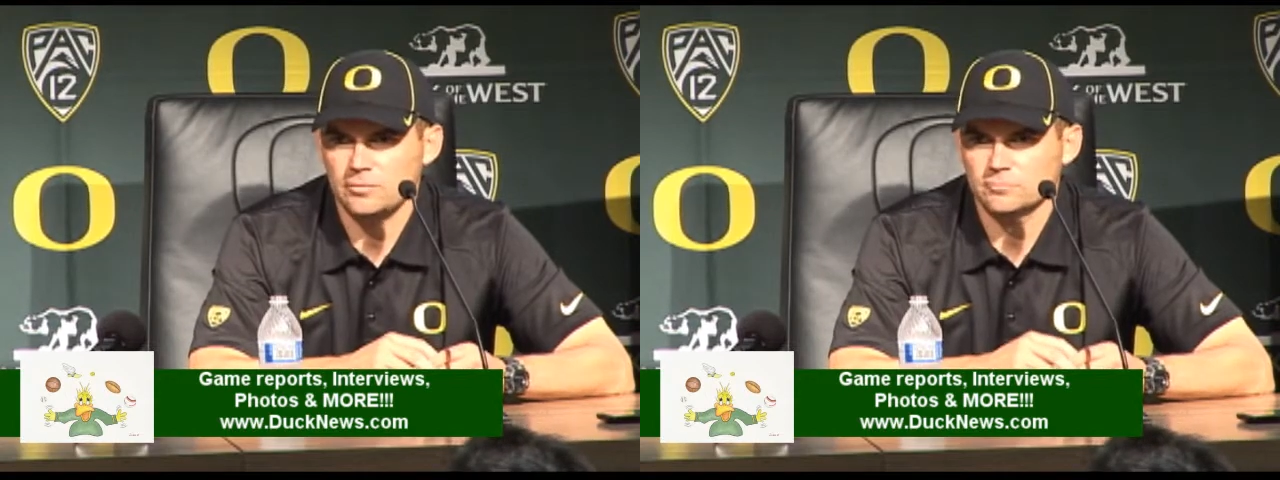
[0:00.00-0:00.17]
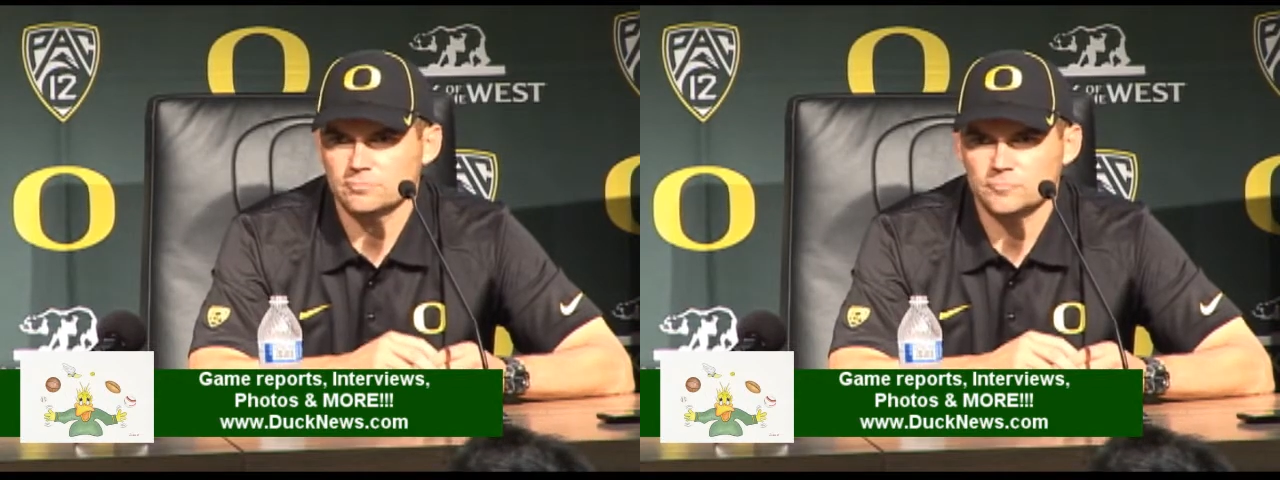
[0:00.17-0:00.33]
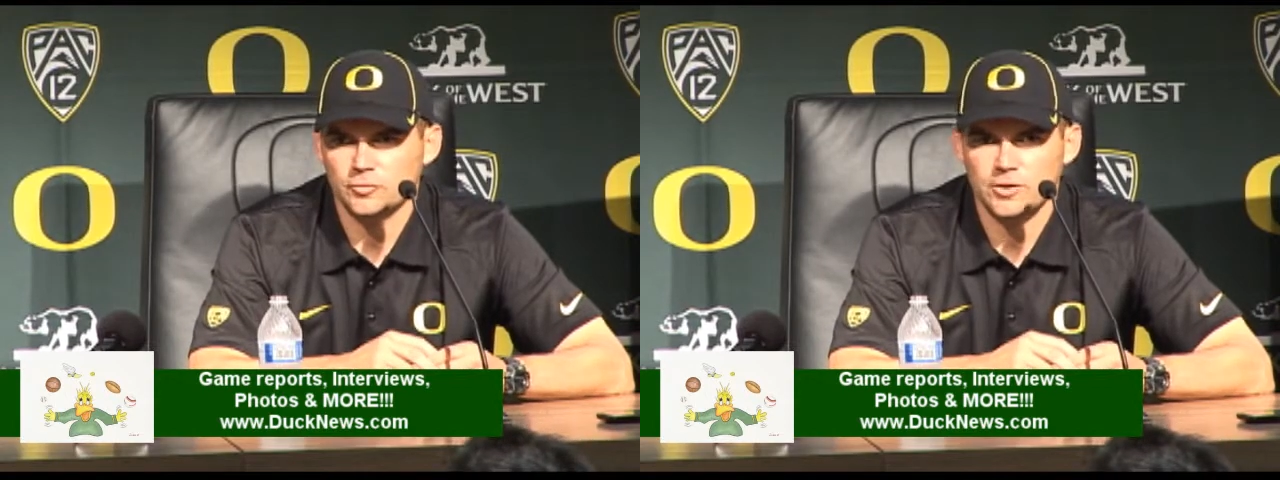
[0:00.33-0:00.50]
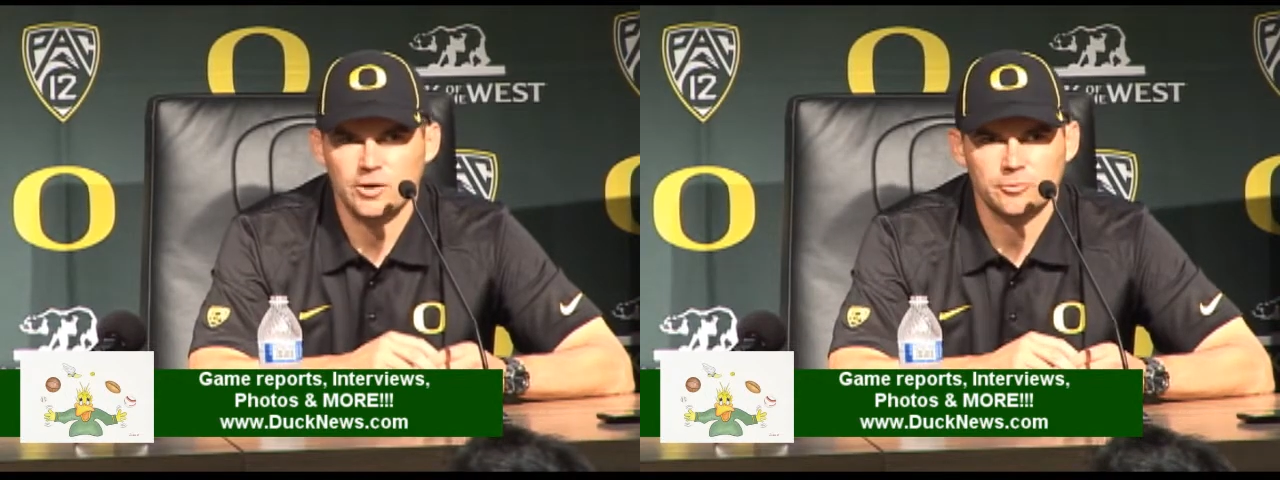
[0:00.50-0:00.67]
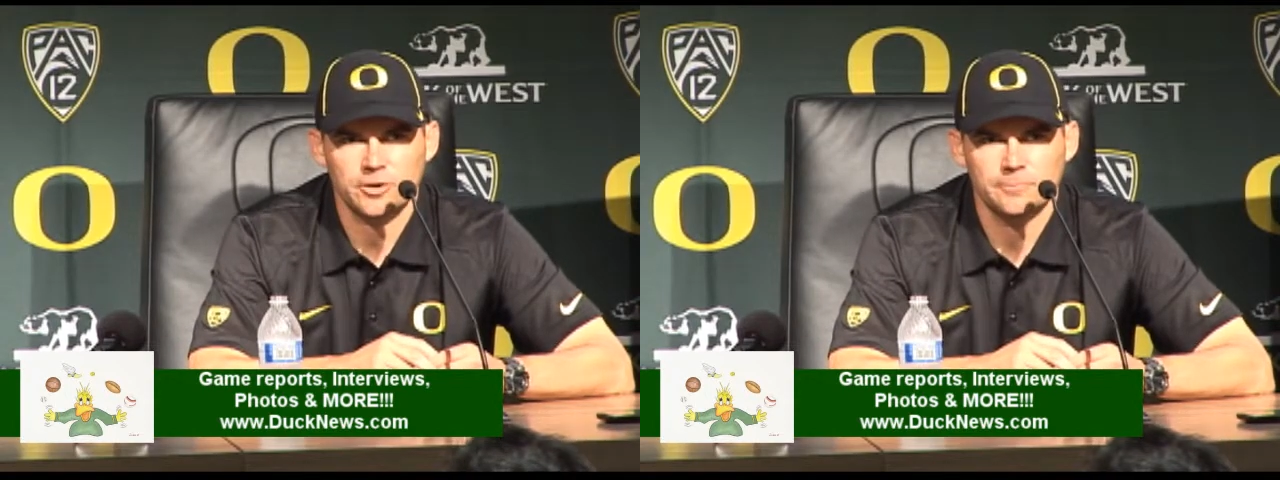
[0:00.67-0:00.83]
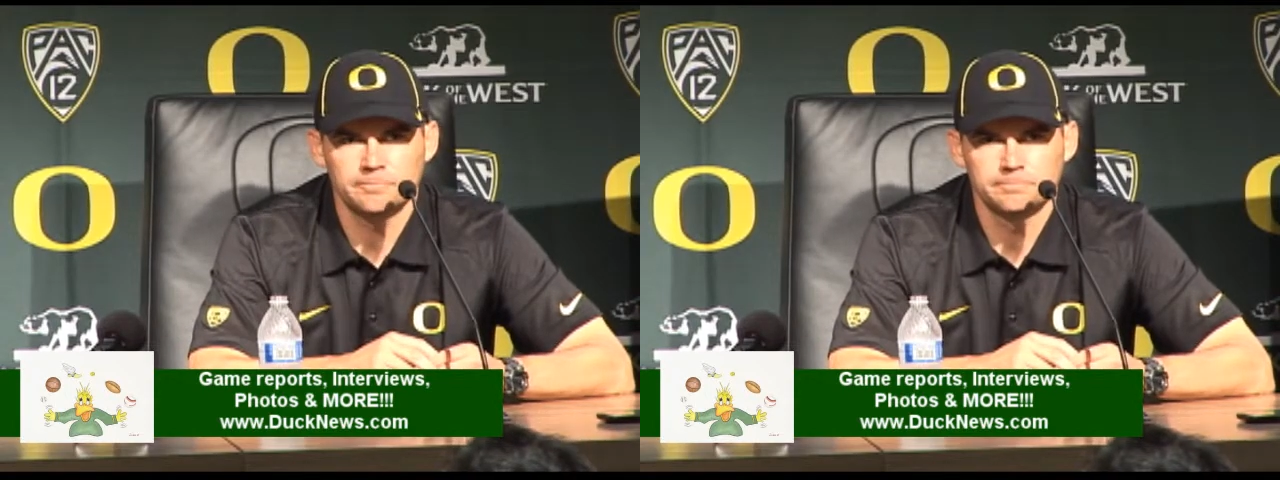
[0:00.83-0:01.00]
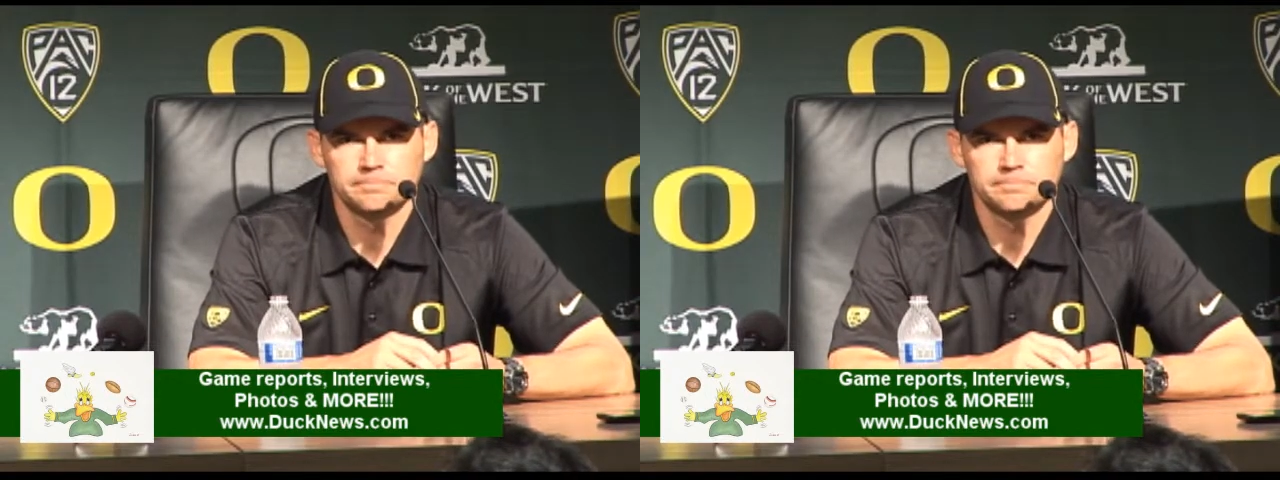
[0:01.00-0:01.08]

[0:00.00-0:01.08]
out okay.